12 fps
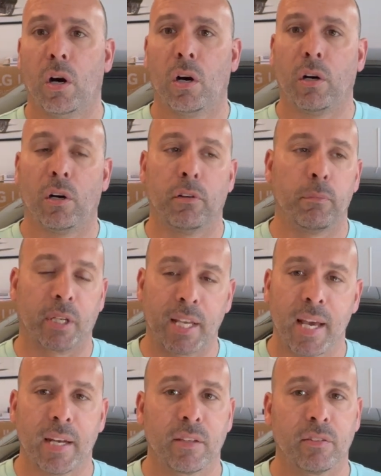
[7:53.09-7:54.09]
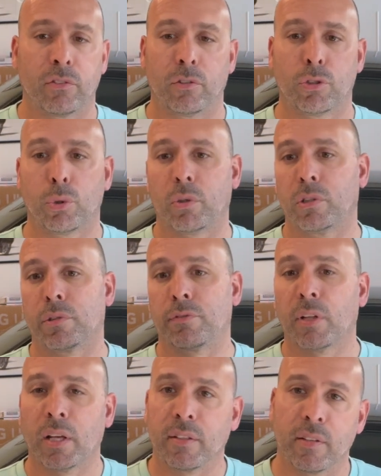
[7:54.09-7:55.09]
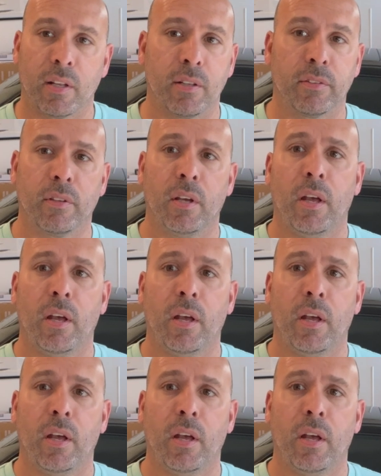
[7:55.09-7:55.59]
of mechanics, there's a shortage of flight attendants,